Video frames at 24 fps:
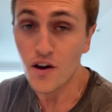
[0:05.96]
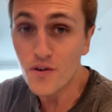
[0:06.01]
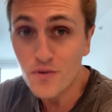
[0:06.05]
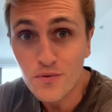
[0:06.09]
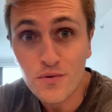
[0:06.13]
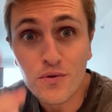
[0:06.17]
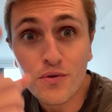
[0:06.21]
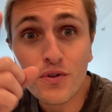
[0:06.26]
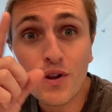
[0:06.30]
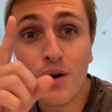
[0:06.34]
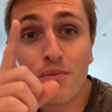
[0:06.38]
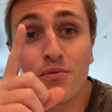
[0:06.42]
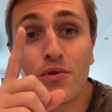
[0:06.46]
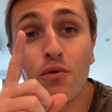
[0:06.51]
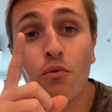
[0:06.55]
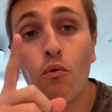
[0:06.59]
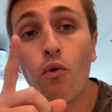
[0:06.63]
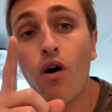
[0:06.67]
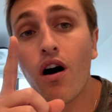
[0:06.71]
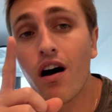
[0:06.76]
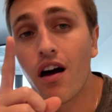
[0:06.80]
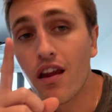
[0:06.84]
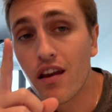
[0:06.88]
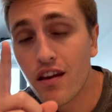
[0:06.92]
Rule number
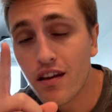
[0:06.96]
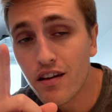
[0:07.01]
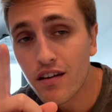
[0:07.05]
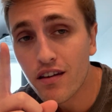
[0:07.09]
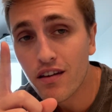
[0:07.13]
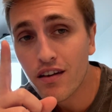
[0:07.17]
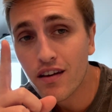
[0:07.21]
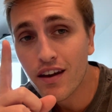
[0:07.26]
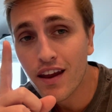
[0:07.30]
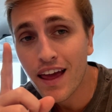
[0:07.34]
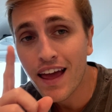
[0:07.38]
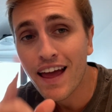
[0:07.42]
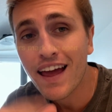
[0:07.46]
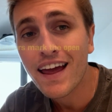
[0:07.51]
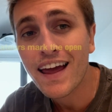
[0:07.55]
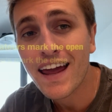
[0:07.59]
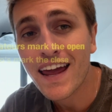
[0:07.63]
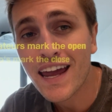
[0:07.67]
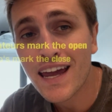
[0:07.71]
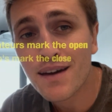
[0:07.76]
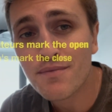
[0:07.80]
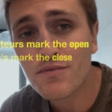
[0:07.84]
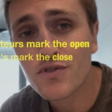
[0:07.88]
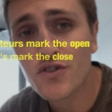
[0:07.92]
1,
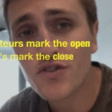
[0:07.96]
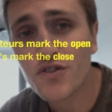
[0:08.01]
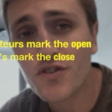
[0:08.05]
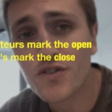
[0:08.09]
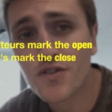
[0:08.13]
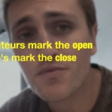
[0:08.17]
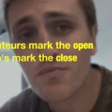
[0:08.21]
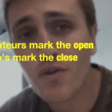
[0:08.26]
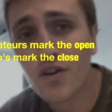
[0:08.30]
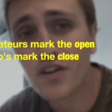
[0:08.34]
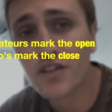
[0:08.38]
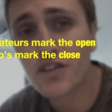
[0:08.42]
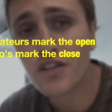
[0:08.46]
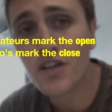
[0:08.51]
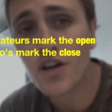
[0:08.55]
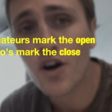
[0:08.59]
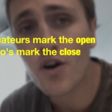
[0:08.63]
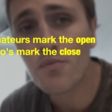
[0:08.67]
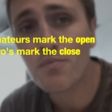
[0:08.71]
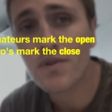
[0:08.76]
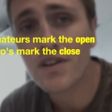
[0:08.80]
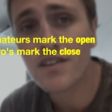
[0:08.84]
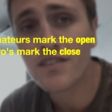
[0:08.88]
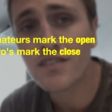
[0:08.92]
amateurs mark the
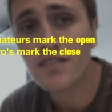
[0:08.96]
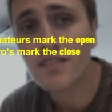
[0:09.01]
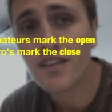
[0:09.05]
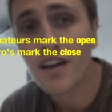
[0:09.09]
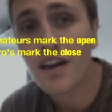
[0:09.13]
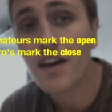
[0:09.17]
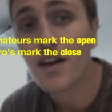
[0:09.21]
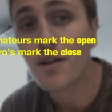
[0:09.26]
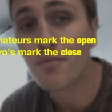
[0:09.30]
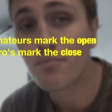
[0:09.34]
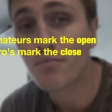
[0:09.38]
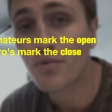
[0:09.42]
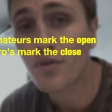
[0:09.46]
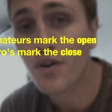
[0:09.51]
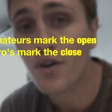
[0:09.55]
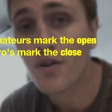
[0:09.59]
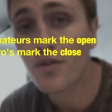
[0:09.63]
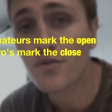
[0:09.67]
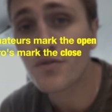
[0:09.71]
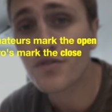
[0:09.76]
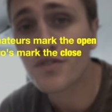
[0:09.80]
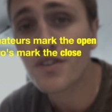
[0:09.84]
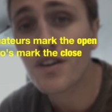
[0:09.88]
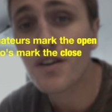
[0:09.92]
open and
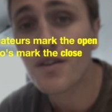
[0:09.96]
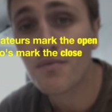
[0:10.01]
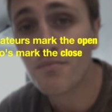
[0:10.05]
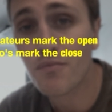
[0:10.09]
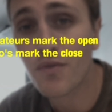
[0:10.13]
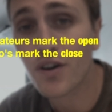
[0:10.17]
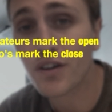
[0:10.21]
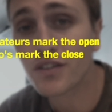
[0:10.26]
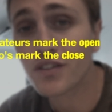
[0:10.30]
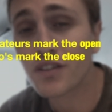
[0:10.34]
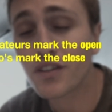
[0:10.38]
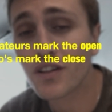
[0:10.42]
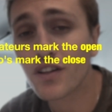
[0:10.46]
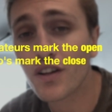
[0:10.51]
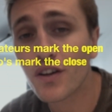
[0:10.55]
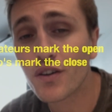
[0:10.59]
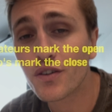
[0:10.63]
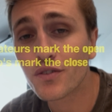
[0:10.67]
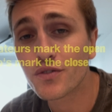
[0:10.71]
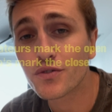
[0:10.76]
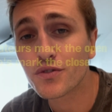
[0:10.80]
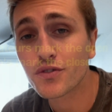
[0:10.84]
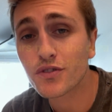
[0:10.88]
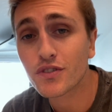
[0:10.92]
pros mark the
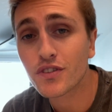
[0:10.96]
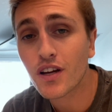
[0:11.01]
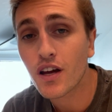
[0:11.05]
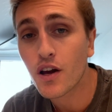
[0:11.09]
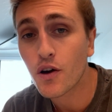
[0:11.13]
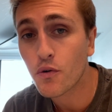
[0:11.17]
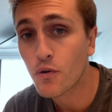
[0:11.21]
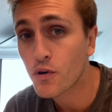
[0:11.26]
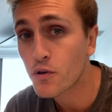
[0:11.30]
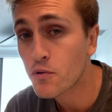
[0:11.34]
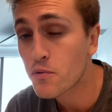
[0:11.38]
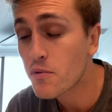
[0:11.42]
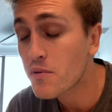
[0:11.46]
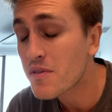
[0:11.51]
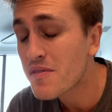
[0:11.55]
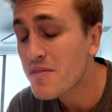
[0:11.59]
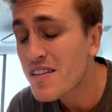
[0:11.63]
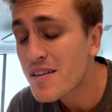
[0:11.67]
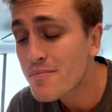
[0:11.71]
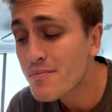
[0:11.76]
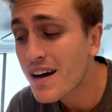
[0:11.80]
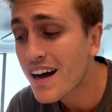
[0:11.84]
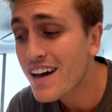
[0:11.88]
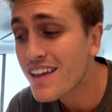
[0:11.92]
close. What do we
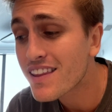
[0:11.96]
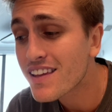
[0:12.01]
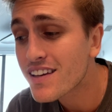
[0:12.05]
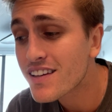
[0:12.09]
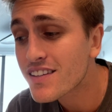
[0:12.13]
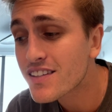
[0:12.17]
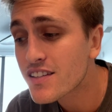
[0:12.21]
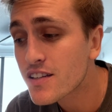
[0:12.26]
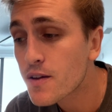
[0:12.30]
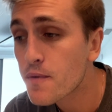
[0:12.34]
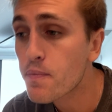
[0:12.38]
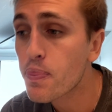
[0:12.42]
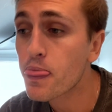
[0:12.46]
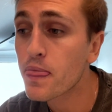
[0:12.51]
mean by this?